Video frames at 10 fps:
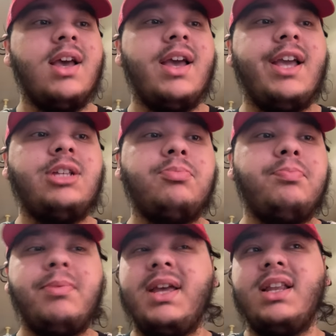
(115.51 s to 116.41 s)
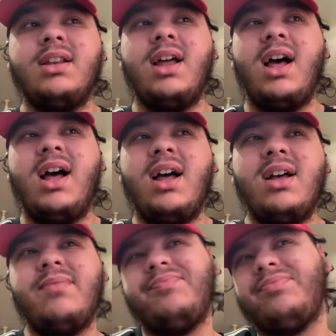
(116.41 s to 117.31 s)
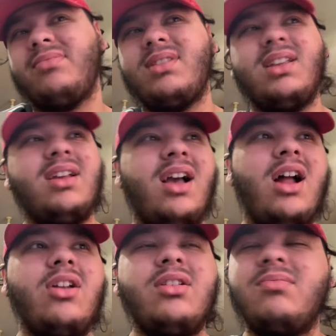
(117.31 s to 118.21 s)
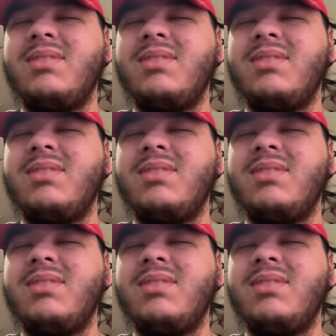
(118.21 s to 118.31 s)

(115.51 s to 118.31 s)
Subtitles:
He's been... I don't